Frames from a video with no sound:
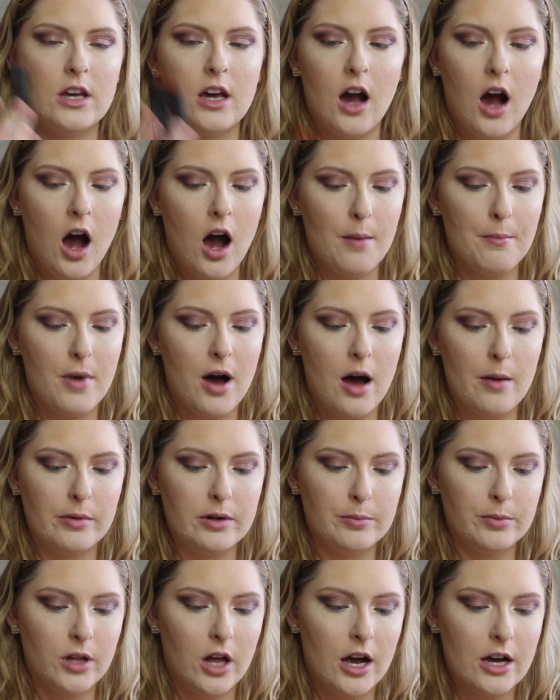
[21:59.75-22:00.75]
Hot Mama
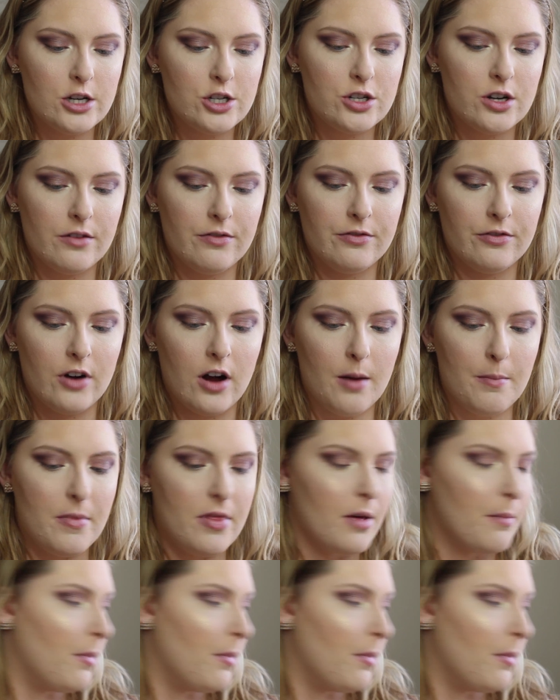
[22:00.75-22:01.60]
blush from The